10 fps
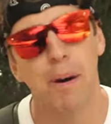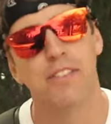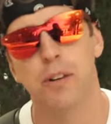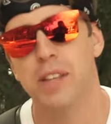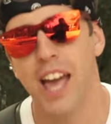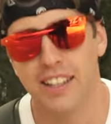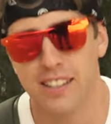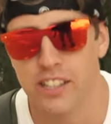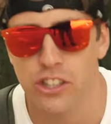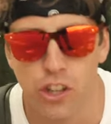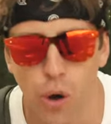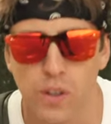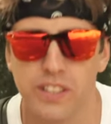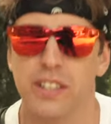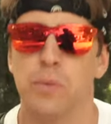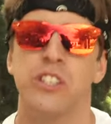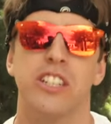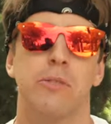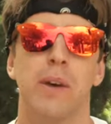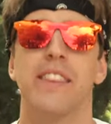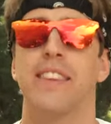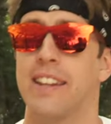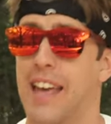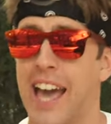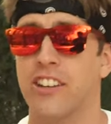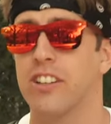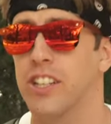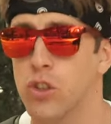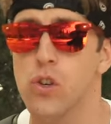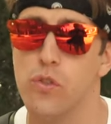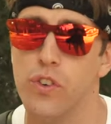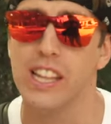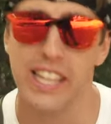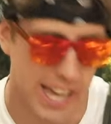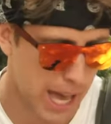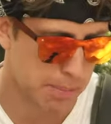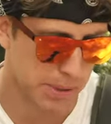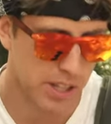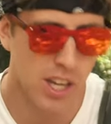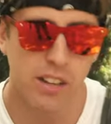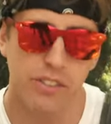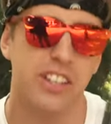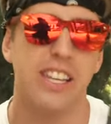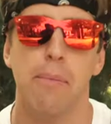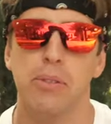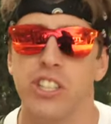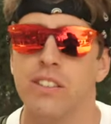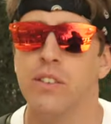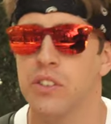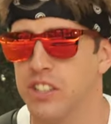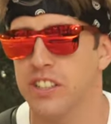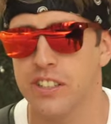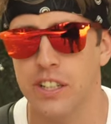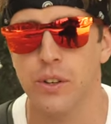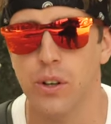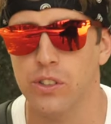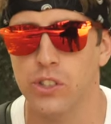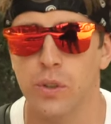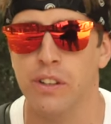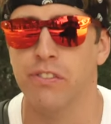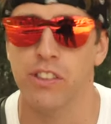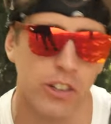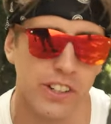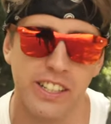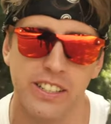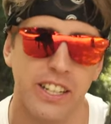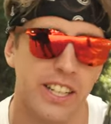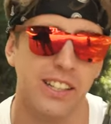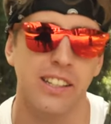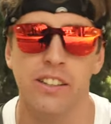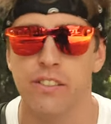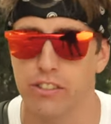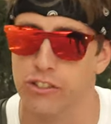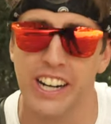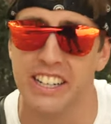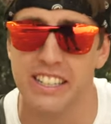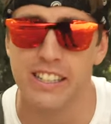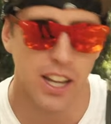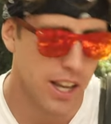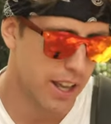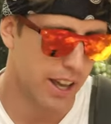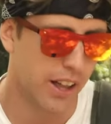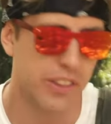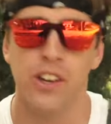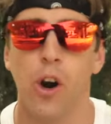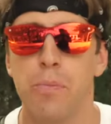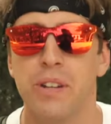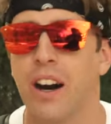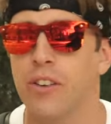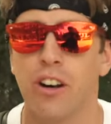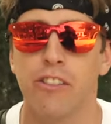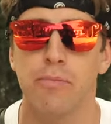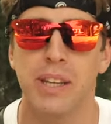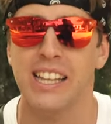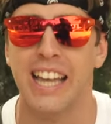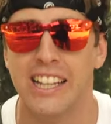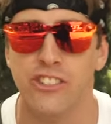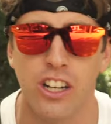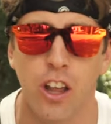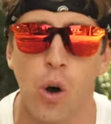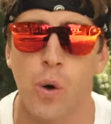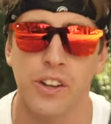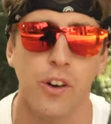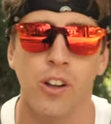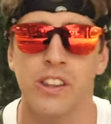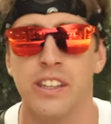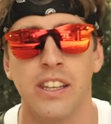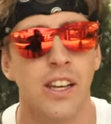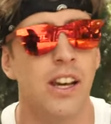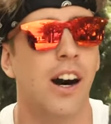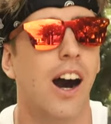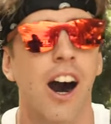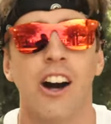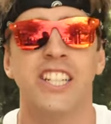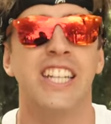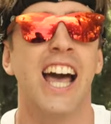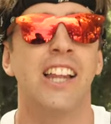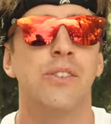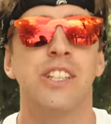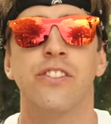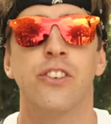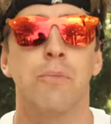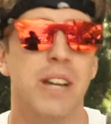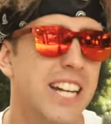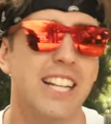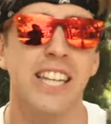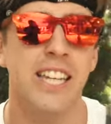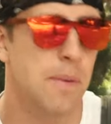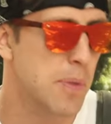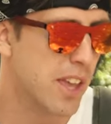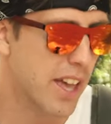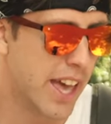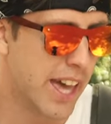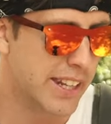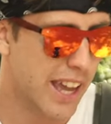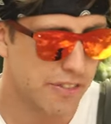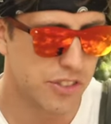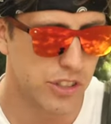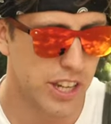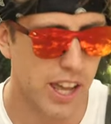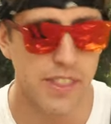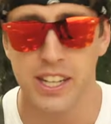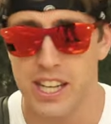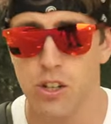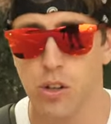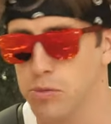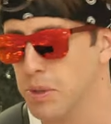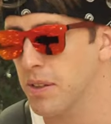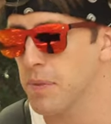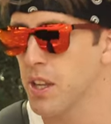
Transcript: Apart from the excellent jokes that we just made that actually do really happen. For example, Tivo was this year also in Florence, in Italy. Florence, the hometown of Michelangelo and all the art galleries from Italy. And I have to say that he told me